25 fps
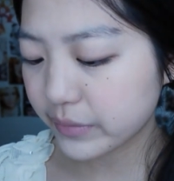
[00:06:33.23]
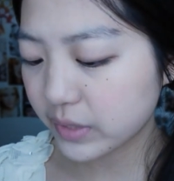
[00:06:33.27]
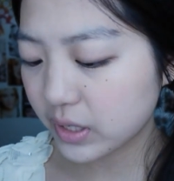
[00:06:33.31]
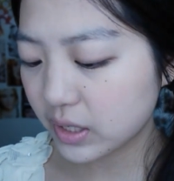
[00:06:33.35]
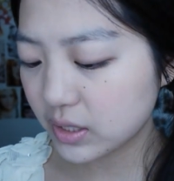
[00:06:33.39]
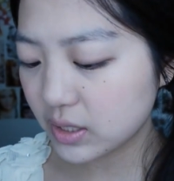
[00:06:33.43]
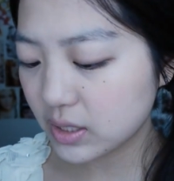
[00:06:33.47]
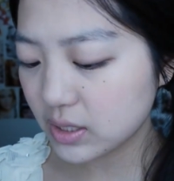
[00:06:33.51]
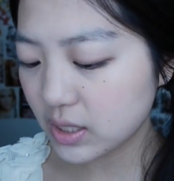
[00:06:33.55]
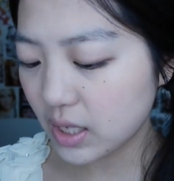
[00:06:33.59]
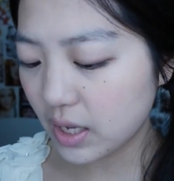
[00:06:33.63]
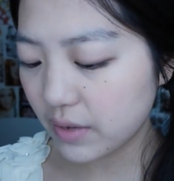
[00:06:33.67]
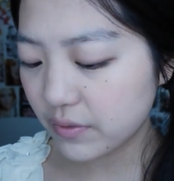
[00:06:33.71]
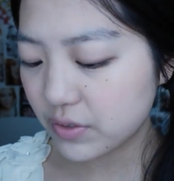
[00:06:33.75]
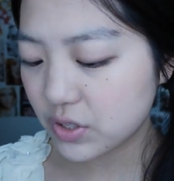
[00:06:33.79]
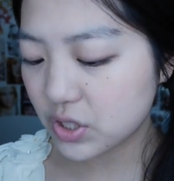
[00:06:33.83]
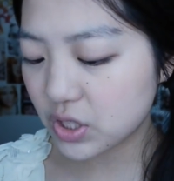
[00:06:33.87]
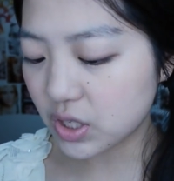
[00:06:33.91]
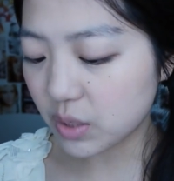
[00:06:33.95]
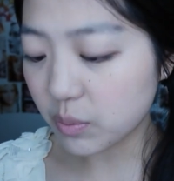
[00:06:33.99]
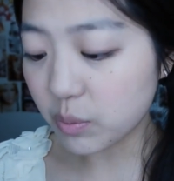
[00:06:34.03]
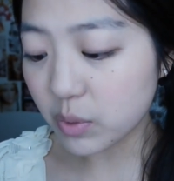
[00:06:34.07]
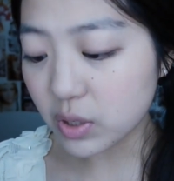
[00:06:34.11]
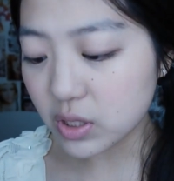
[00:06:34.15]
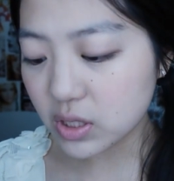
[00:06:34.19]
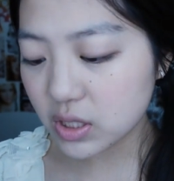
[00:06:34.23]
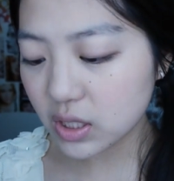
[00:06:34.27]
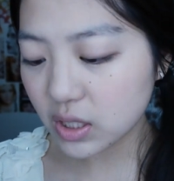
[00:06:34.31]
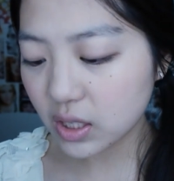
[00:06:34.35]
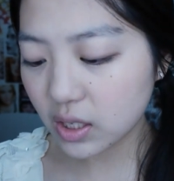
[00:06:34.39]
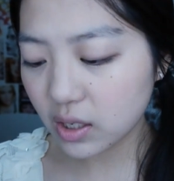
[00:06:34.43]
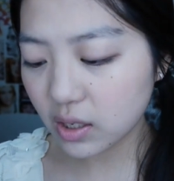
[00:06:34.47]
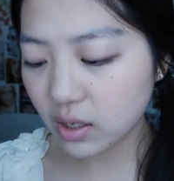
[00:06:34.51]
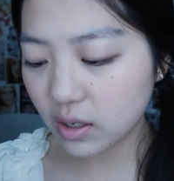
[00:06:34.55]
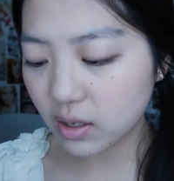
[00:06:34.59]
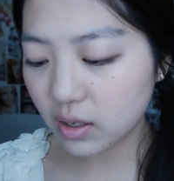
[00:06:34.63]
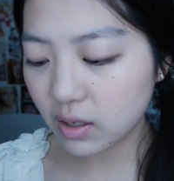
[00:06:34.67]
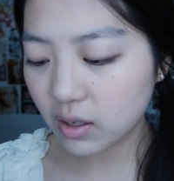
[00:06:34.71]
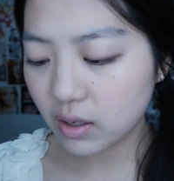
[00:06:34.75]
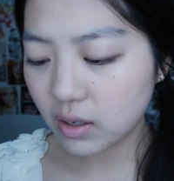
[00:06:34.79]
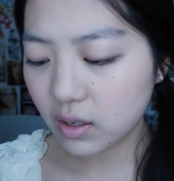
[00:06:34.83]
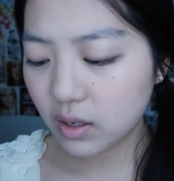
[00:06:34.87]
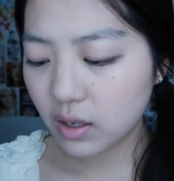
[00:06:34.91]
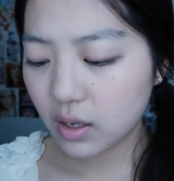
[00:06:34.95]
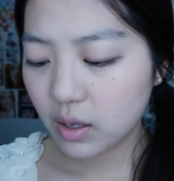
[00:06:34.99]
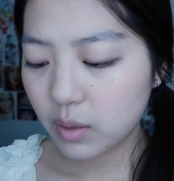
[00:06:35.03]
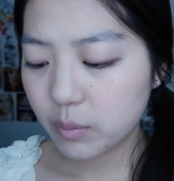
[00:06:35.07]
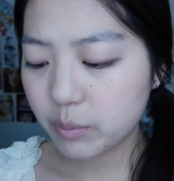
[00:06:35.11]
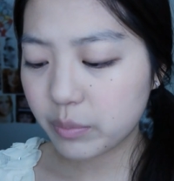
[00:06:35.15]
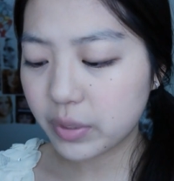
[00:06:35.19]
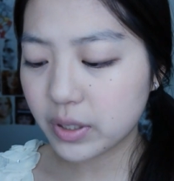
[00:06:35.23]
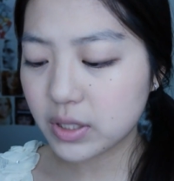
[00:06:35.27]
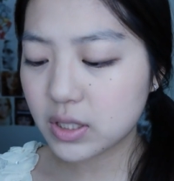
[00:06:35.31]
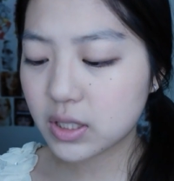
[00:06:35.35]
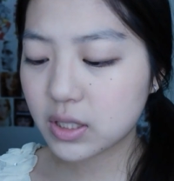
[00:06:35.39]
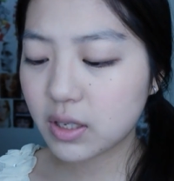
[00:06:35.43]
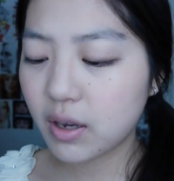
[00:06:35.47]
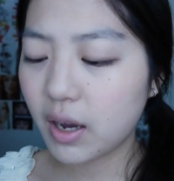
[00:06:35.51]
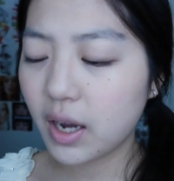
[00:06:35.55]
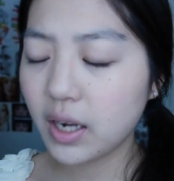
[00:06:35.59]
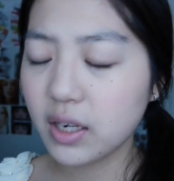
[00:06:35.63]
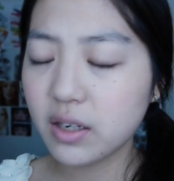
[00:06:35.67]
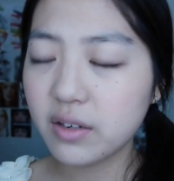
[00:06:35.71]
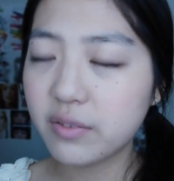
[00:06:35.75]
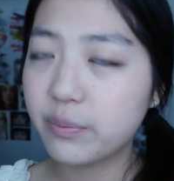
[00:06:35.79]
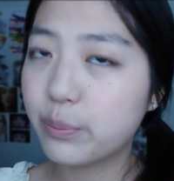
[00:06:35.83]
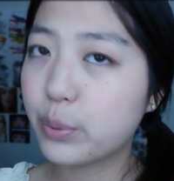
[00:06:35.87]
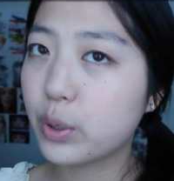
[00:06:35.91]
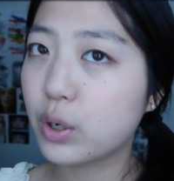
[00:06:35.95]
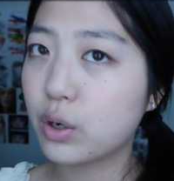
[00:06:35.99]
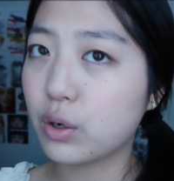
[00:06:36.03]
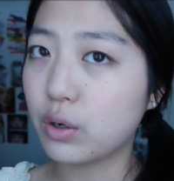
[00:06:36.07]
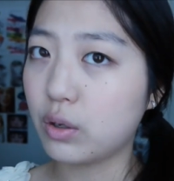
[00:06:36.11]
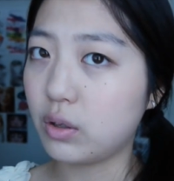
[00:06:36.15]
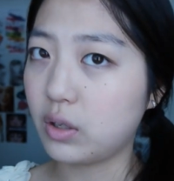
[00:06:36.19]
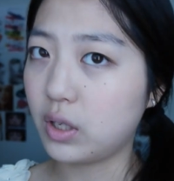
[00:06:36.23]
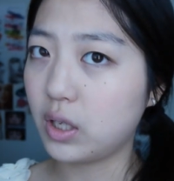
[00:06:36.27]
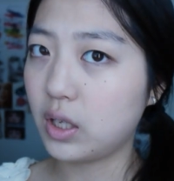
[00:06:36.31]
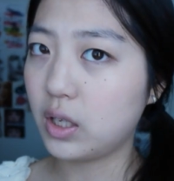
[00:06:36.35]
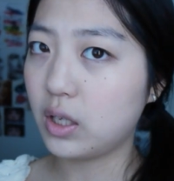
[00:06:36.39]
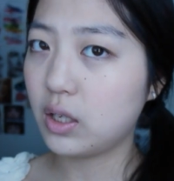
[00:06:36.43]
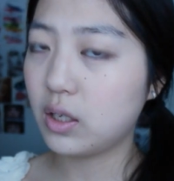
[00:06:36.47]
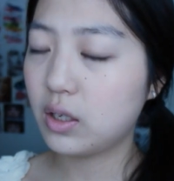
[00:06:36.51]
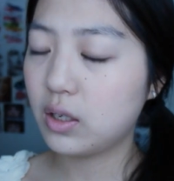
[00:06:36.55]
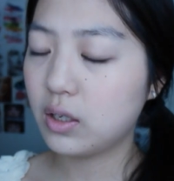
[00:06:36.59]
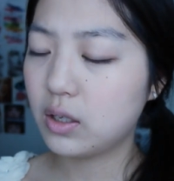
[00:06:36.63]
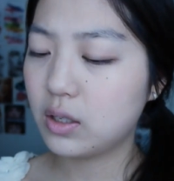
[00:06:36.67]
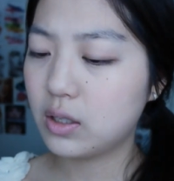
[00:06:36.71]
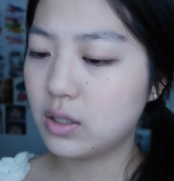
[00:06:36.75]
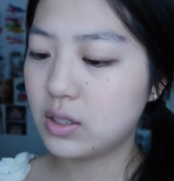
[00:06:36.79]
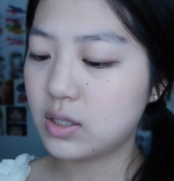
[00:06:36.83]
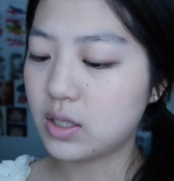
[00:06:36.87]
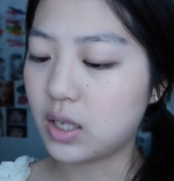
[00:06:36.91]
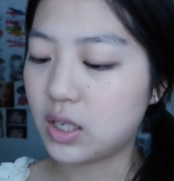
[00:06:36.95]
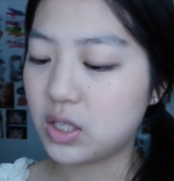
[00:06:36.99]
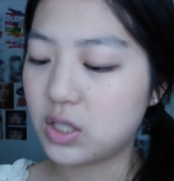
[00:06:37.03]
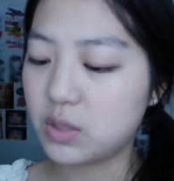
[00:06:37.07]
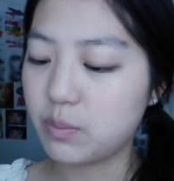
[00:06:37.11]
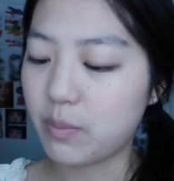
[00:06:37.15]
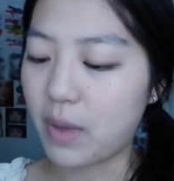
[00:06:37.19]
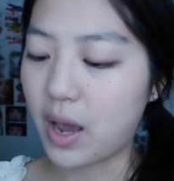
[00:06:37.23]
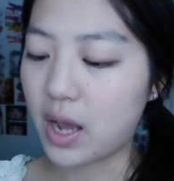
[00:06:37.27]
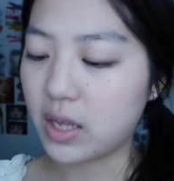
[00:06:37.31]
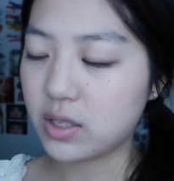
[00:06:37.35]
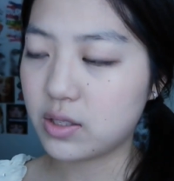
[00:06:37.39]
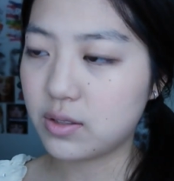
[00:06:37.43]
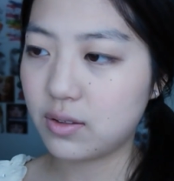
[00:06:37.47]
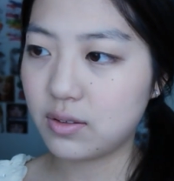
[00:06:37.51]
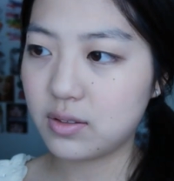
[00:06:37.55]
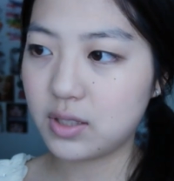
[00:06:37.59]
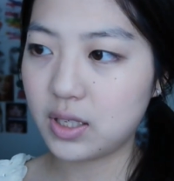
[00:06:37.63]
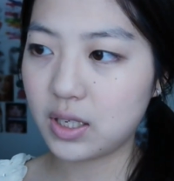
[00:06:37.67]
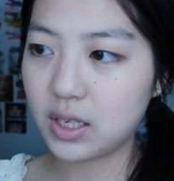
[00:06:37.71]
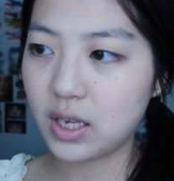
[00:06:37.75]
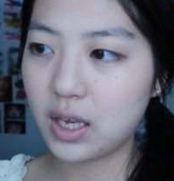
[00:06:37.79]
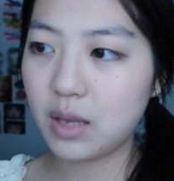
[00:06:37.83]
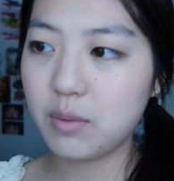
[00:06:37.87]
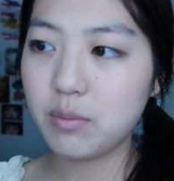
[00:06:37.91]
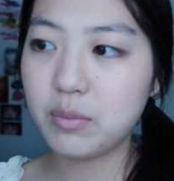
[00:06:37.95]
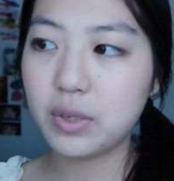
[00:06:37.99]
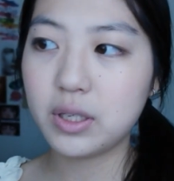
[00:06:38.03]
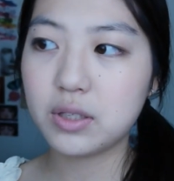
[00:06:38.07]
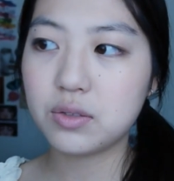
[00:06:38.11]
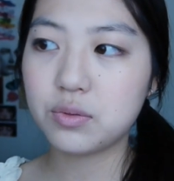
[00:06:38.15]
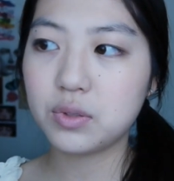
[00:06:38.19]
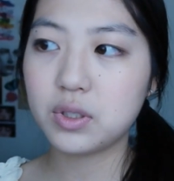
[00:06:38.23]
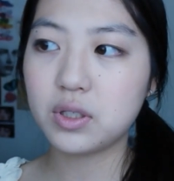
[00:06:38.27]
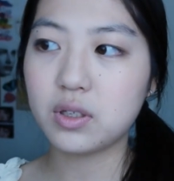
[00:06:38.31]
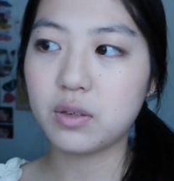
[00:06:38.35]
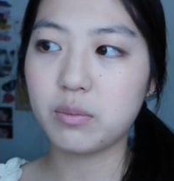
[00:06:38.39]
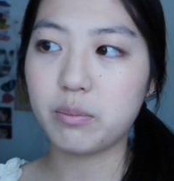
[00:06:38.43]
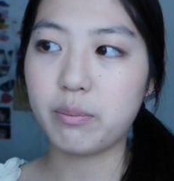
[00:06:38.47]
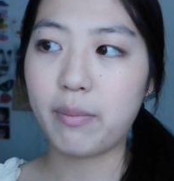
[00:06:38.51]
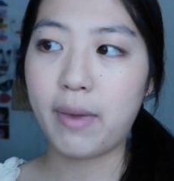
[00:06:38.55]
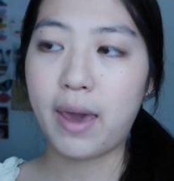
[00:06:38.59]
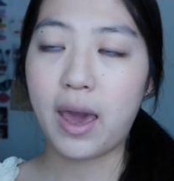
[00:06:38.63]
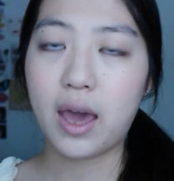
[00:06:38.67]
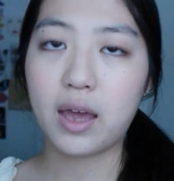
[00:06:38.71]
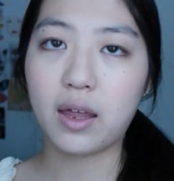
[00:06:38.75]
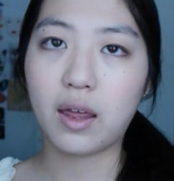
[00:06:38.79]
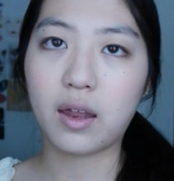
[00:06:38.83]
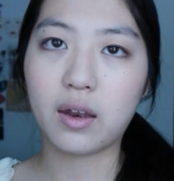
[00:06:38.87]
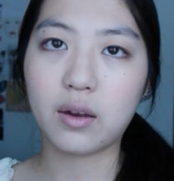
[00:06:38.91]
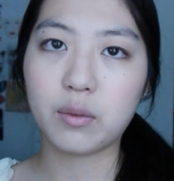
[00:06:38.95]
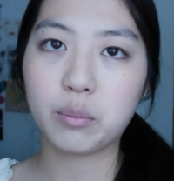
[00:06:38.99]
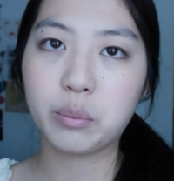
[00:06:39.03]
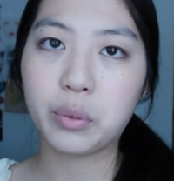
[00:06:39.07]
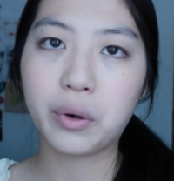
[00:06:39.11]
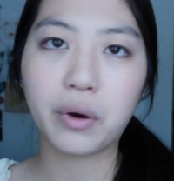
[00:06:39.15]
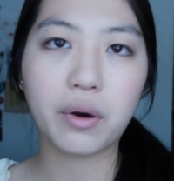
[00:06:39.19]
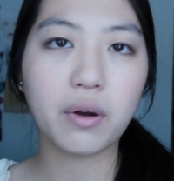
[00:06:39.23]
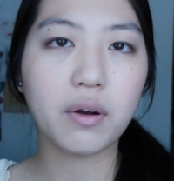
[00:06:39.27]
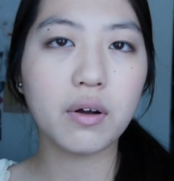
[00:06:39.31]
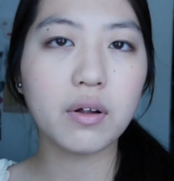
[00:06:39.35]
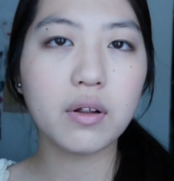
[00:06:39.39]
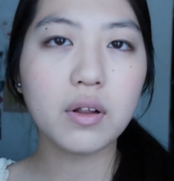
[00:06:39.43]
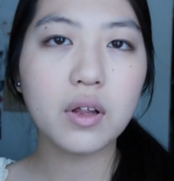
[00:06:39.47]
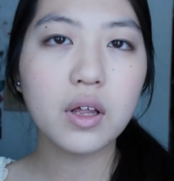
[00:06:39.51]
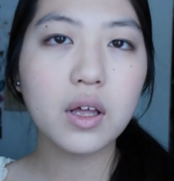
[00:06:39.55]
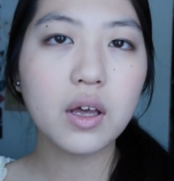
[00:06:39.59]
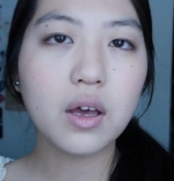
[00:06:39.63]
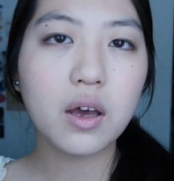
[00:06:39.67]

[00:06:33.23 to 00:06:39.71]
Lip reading: it doesn't have shimmers in it, but it's kind of pearly slash matte, so it's like in between a matte and a pearl